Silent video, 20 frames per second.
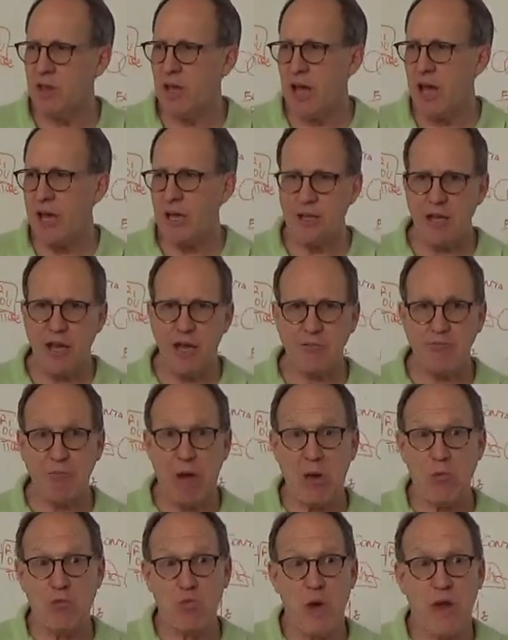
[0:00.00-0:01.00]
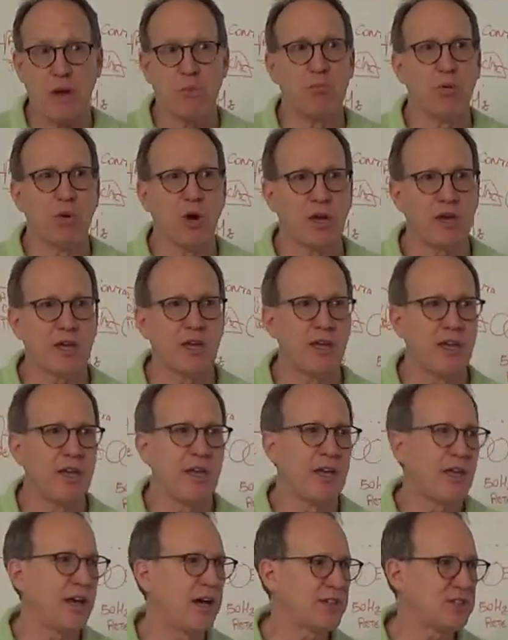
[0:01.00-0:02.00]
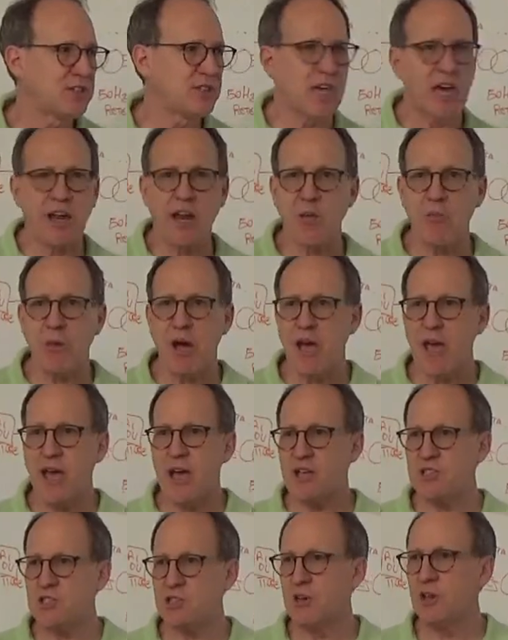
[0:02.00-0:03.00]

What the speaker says: I read a book. I sat on my ass